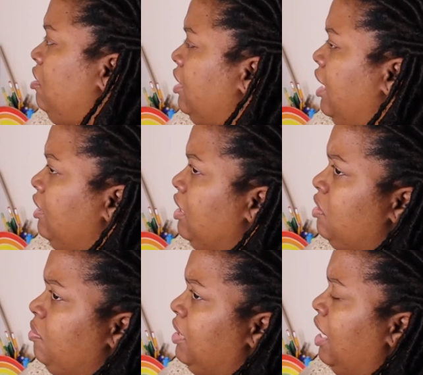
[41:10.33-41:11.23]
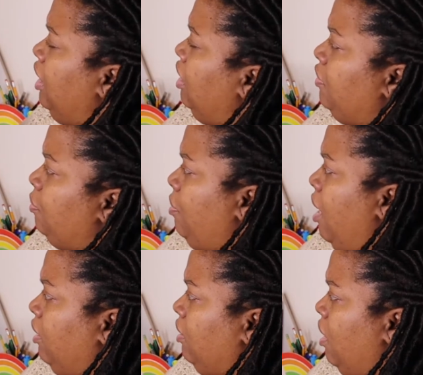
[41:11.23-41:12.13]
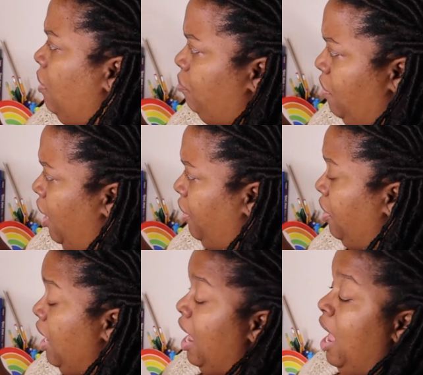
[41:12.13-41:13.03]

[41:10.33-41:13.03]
look like this with any other product line prior.